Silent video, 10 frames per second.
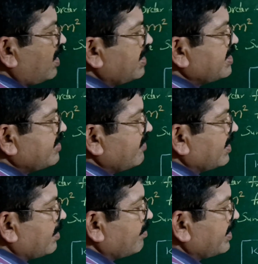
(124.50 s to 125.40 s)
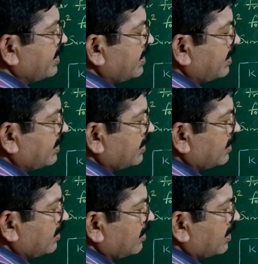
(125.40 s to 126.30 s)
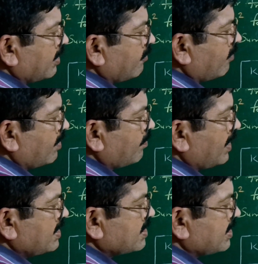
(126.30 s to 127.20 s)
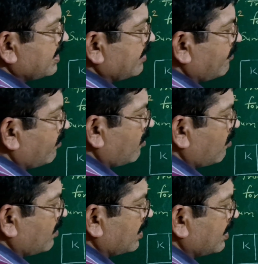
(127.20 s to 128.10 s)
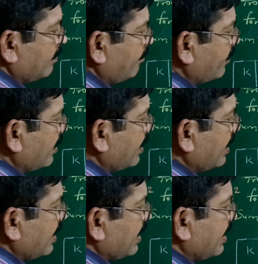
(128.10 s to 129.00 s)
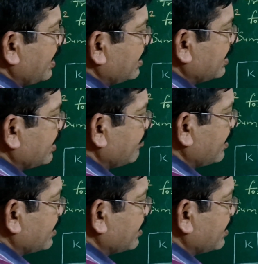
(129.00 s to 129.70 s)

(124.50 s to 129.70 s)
what digit will come here? 1 plus 3, 4 will come. Here, 3